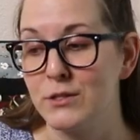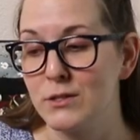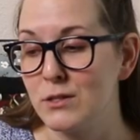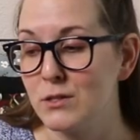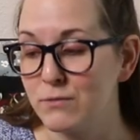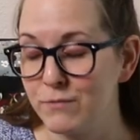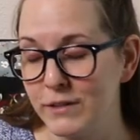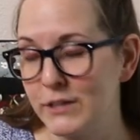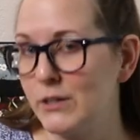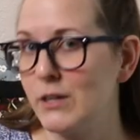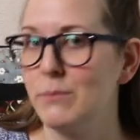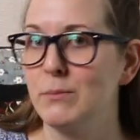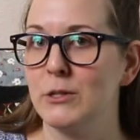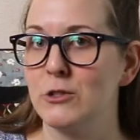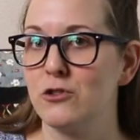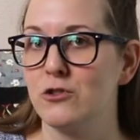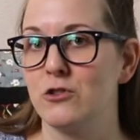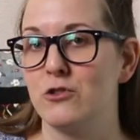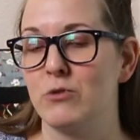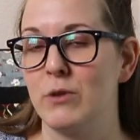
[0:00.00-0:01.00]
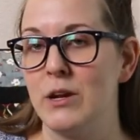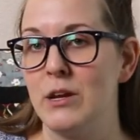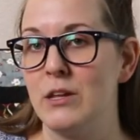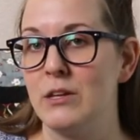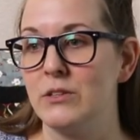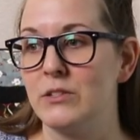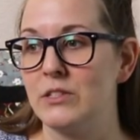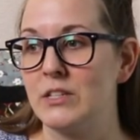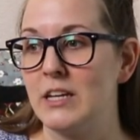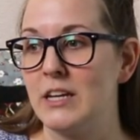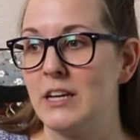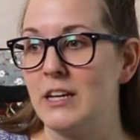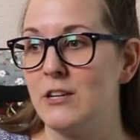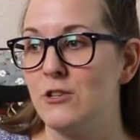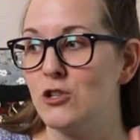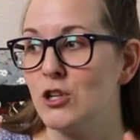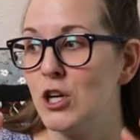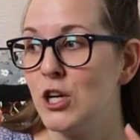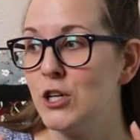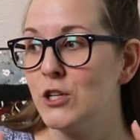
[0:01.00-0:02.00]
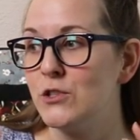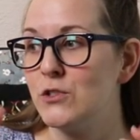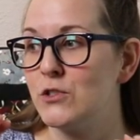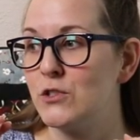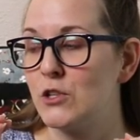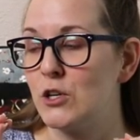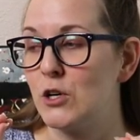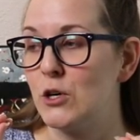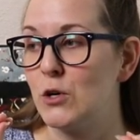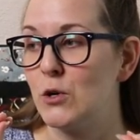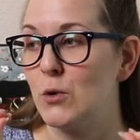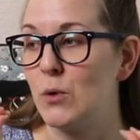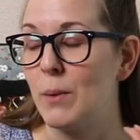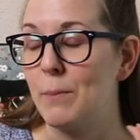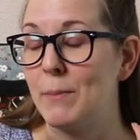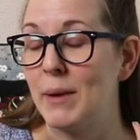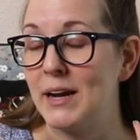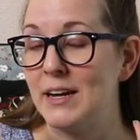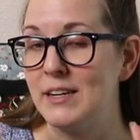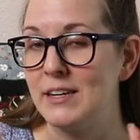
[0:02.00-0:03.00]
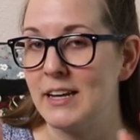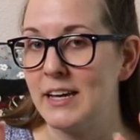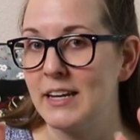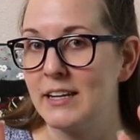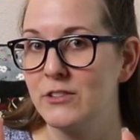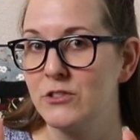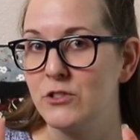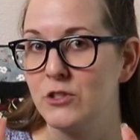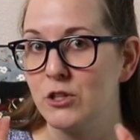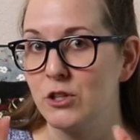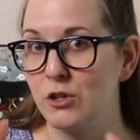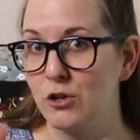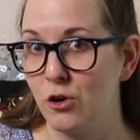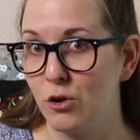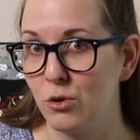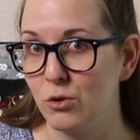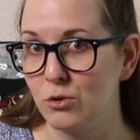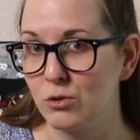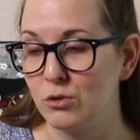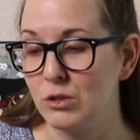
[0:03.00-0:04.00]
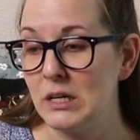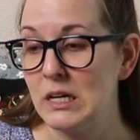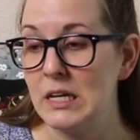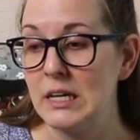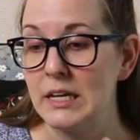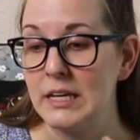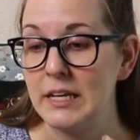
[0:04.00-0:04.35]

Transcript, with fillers: This is very much the training stage, so my next goal